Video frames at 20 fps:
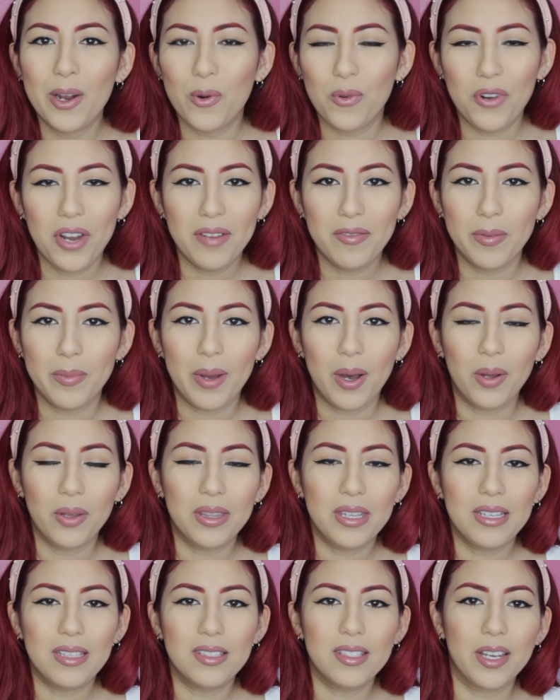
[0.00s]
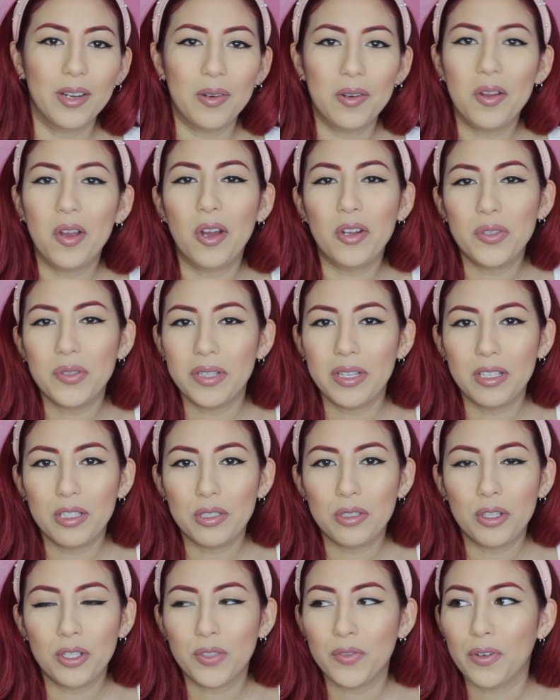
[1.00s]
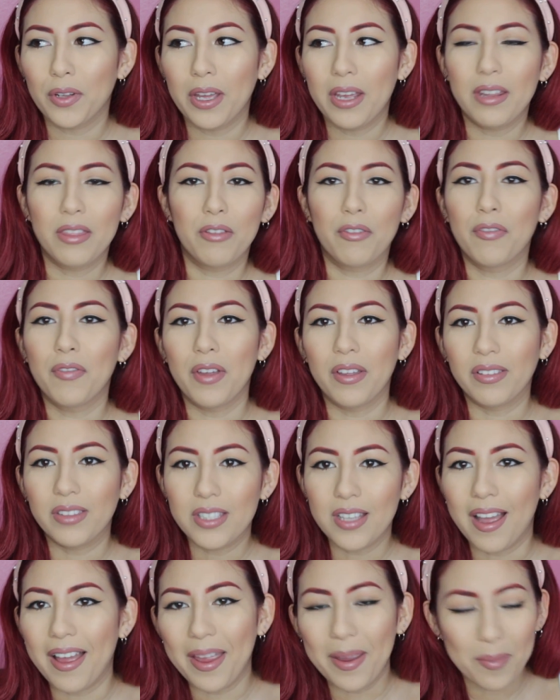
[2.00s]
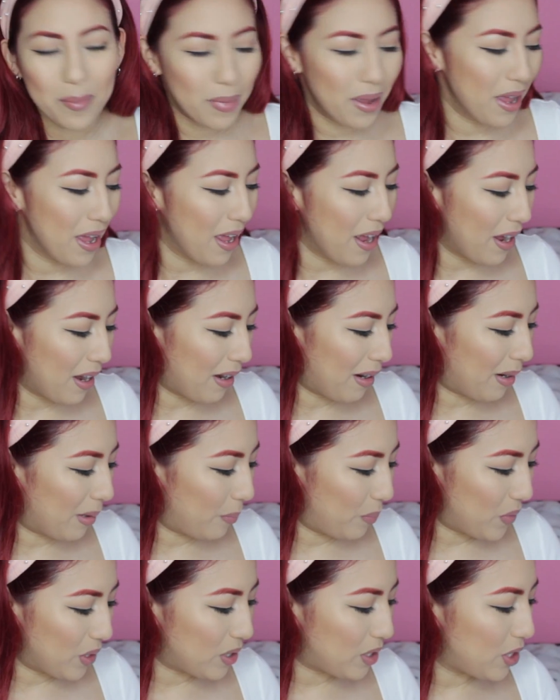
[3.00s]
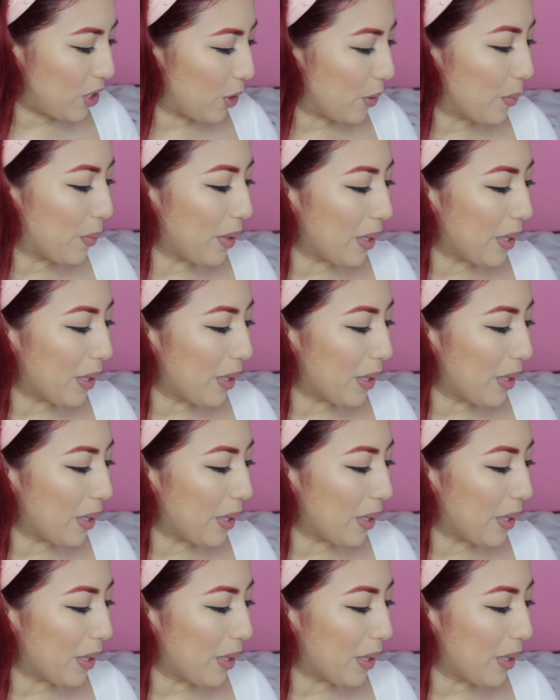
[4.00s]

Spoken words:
rave about these Erin Condren inserts for like the 5th time this year.